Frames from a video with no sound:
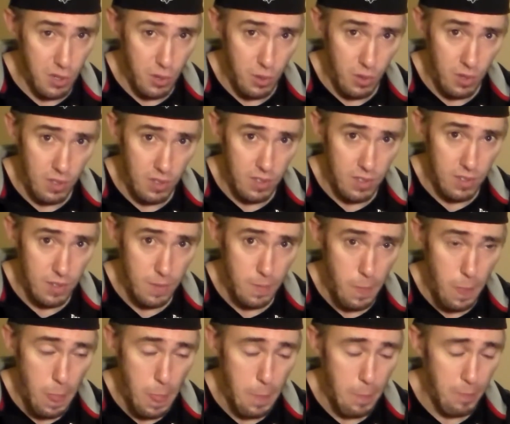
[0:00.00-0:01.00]
chords.
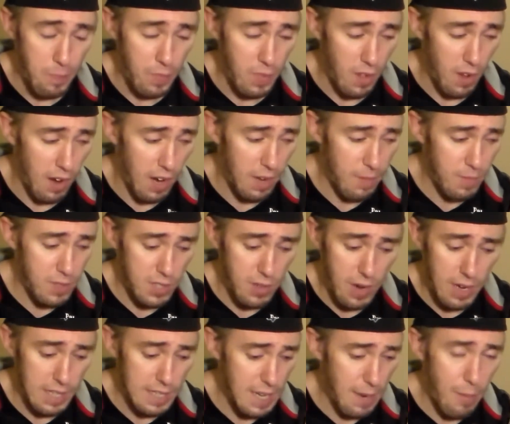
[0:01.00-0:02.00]
Alright, so
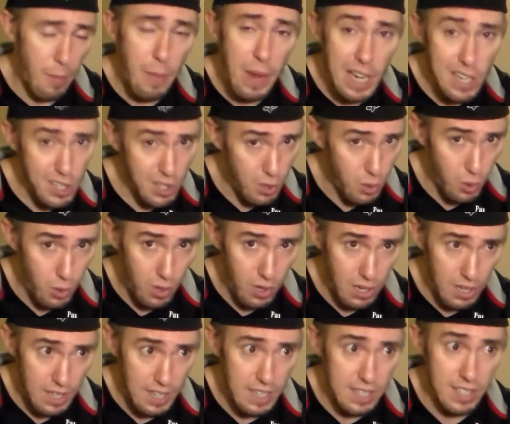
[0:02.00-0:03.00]
anytime a major
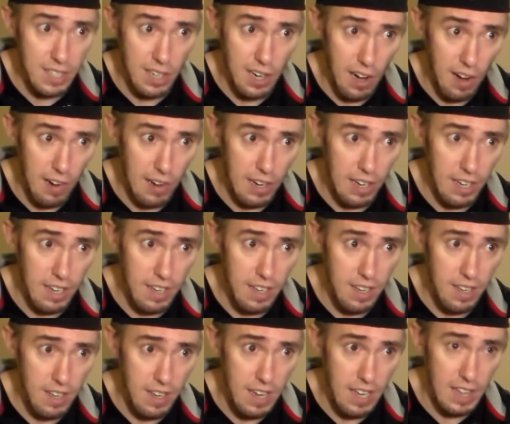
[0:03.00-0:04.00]
chord is occurring
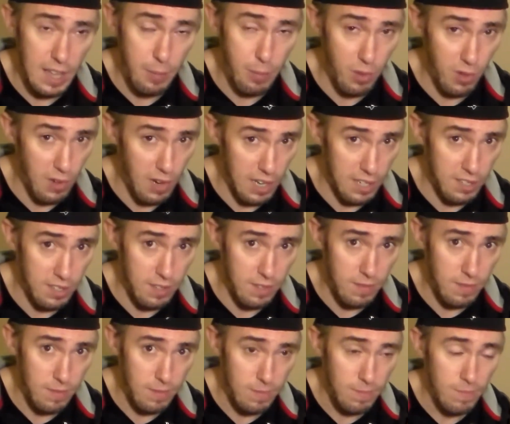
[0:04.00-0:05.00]
in the progression,
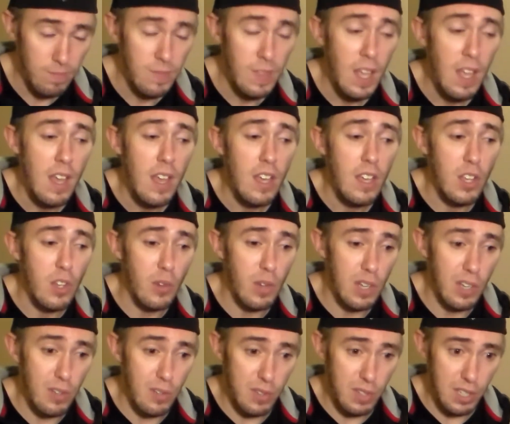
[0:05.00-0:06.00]
you
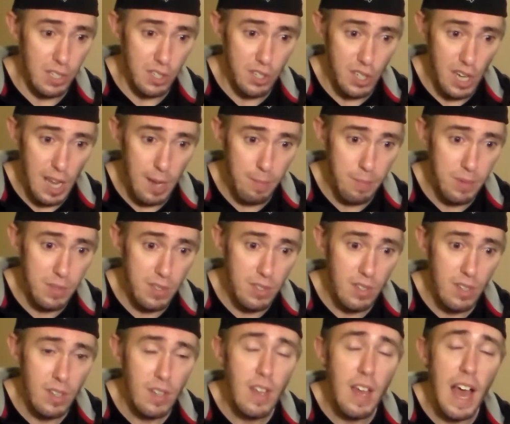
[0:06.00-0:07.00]
can use these shapes
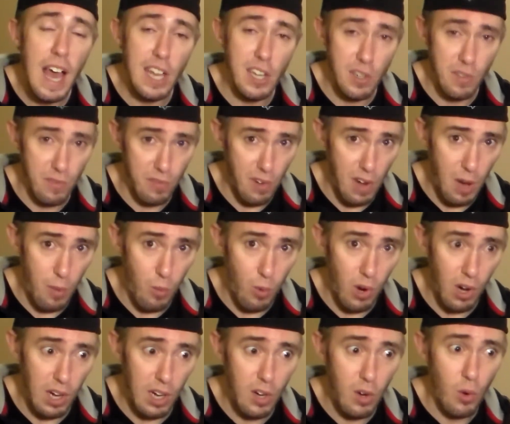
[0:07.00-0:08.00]
as your
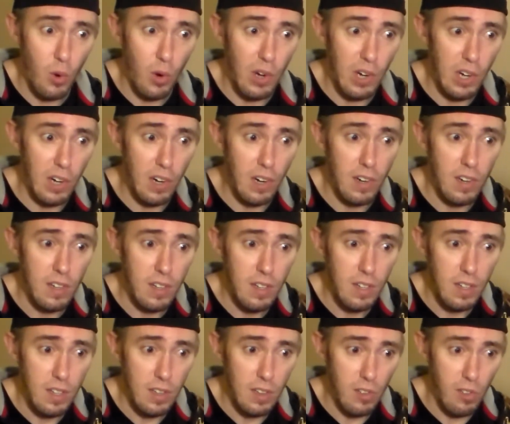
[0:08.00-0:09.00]
framework or your
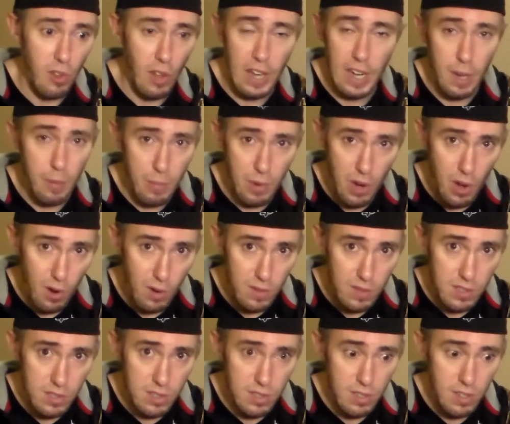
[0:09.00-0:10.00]
light up
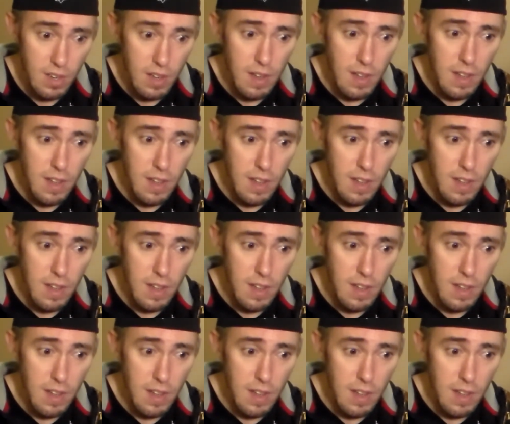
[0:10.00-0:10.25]
notes